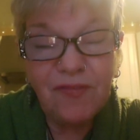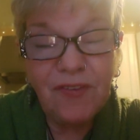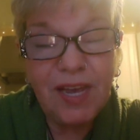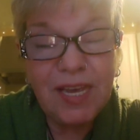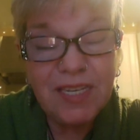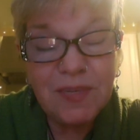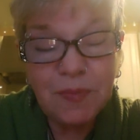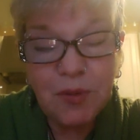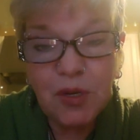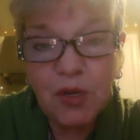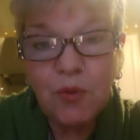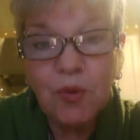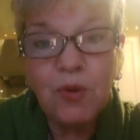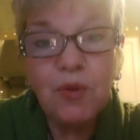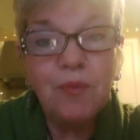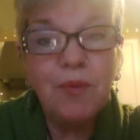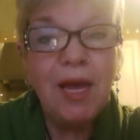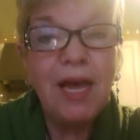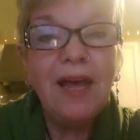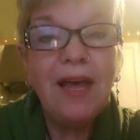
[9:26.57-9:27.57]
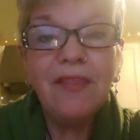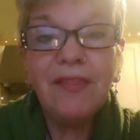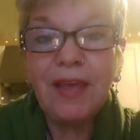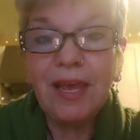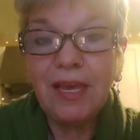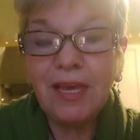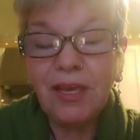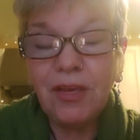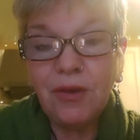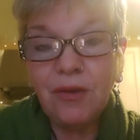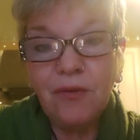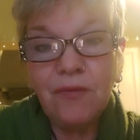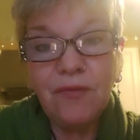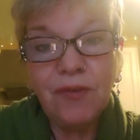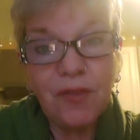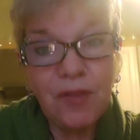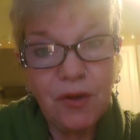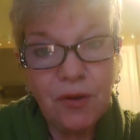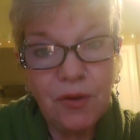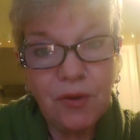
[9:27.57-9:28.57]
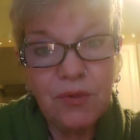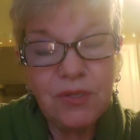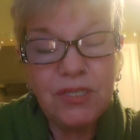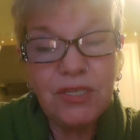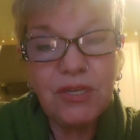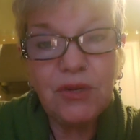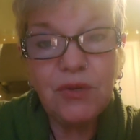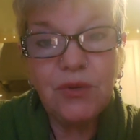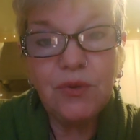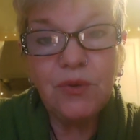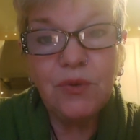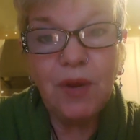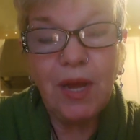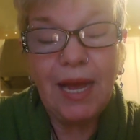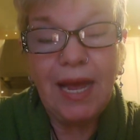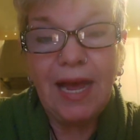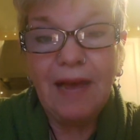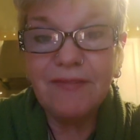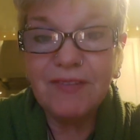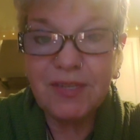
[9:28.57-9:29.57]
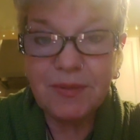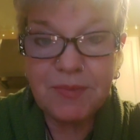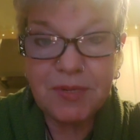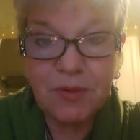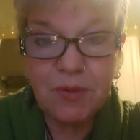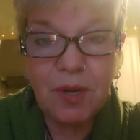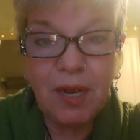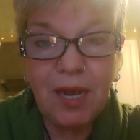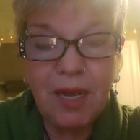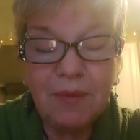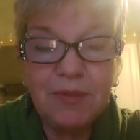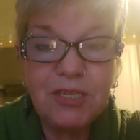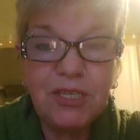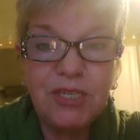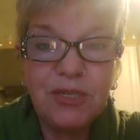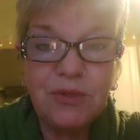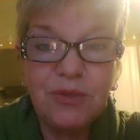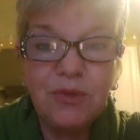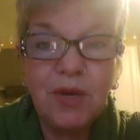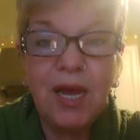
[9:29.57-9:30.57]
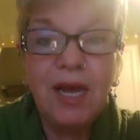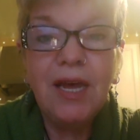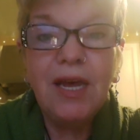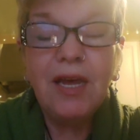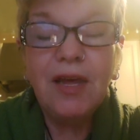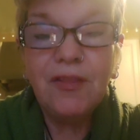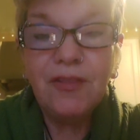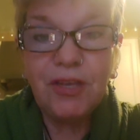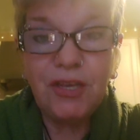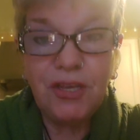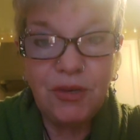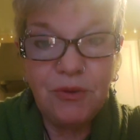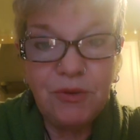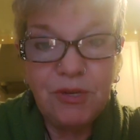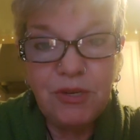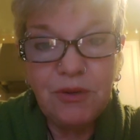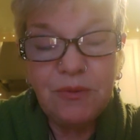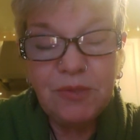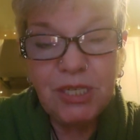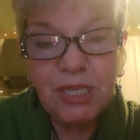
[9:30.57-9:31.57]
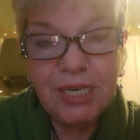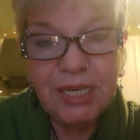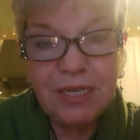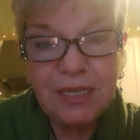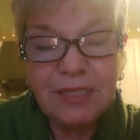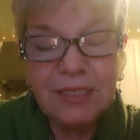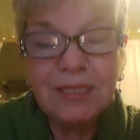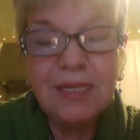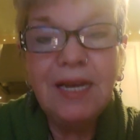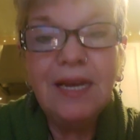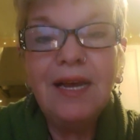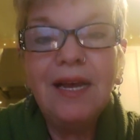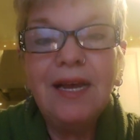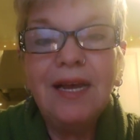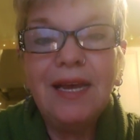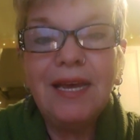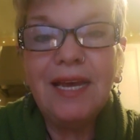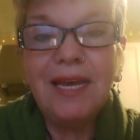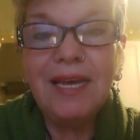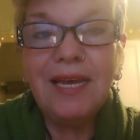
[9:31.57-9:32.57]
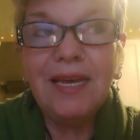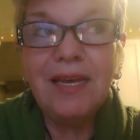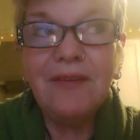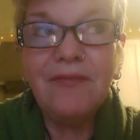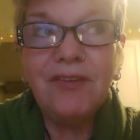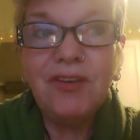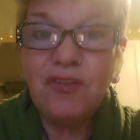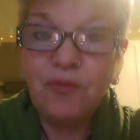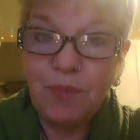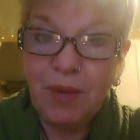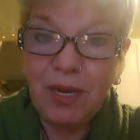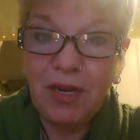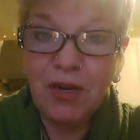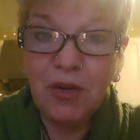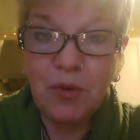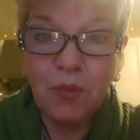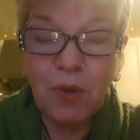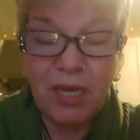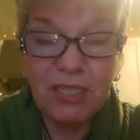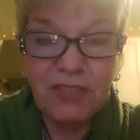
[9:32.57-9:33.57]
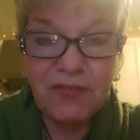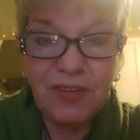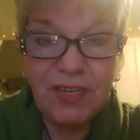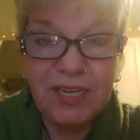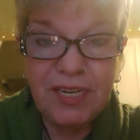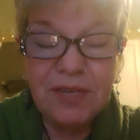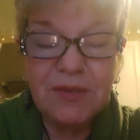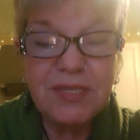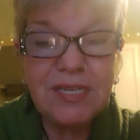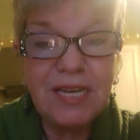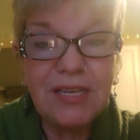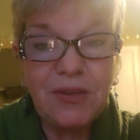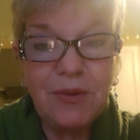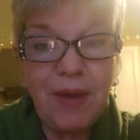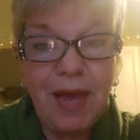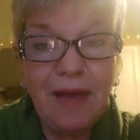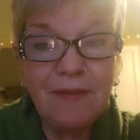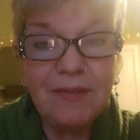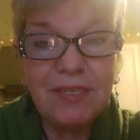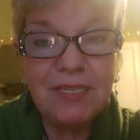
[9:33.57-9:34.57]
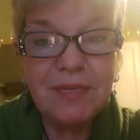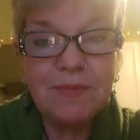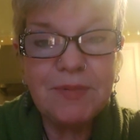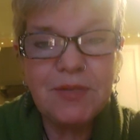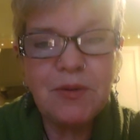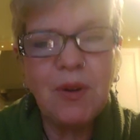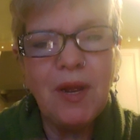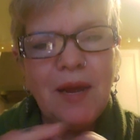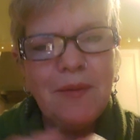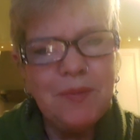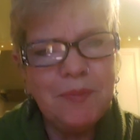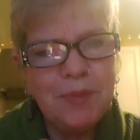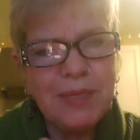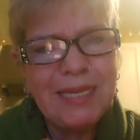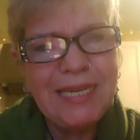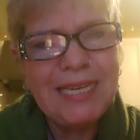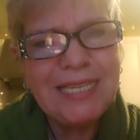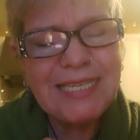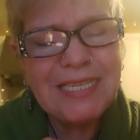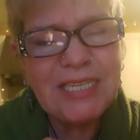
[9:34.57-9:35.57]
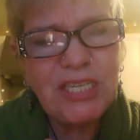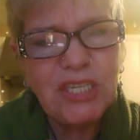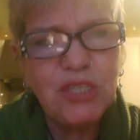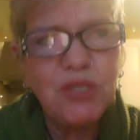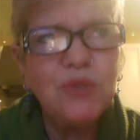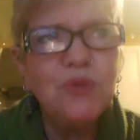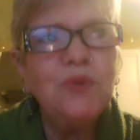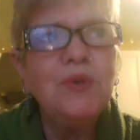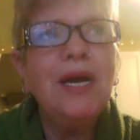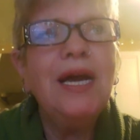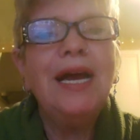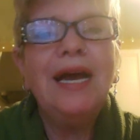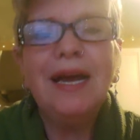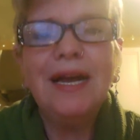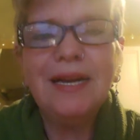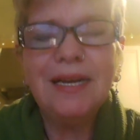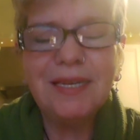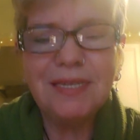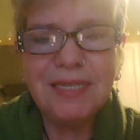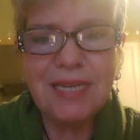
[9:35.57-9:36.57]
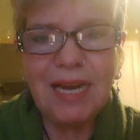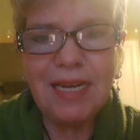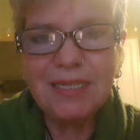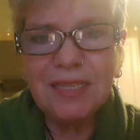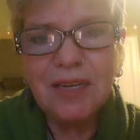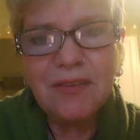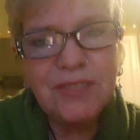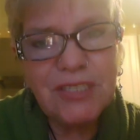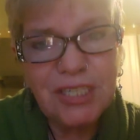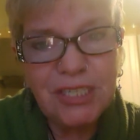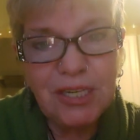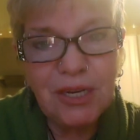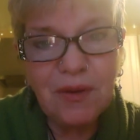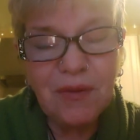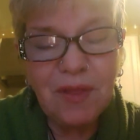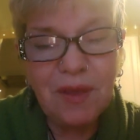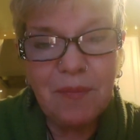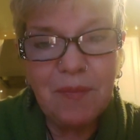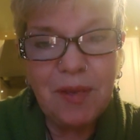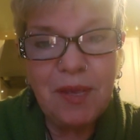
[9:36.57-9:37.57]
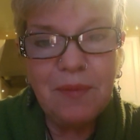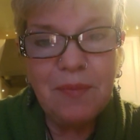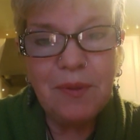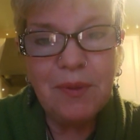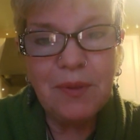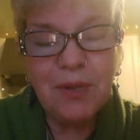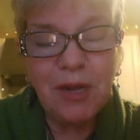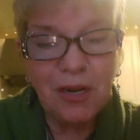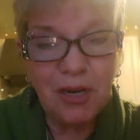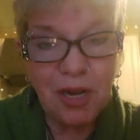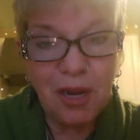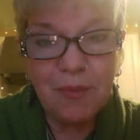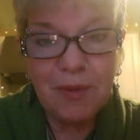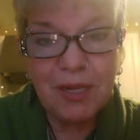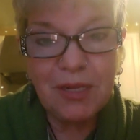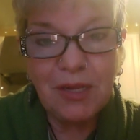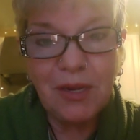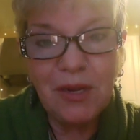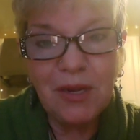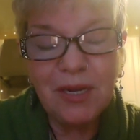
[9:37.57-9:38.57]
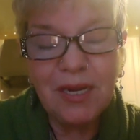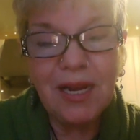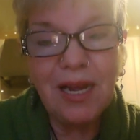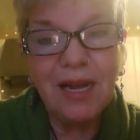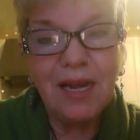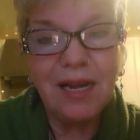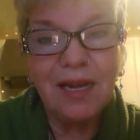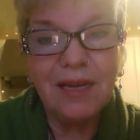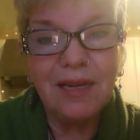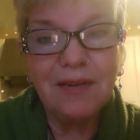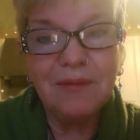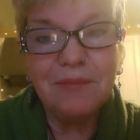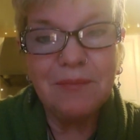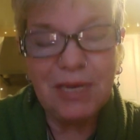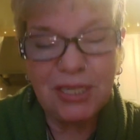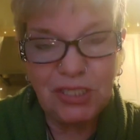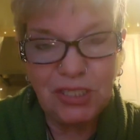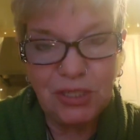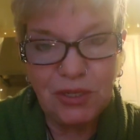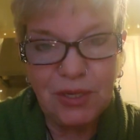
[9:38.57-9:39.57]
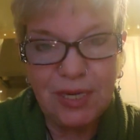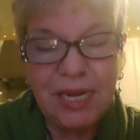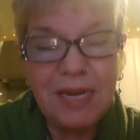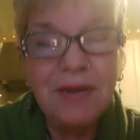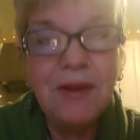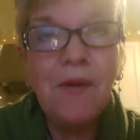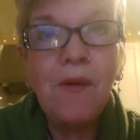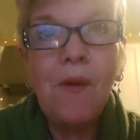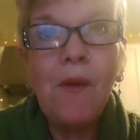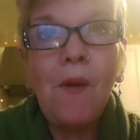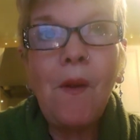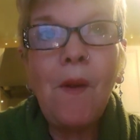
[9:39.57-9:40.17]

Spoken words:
Facebook group. Thank you for those who have subscribed to the YouTube channel. If you've been here to watch videos and you haven't subscribed, please do, because I love to know that people are coming along on my journey,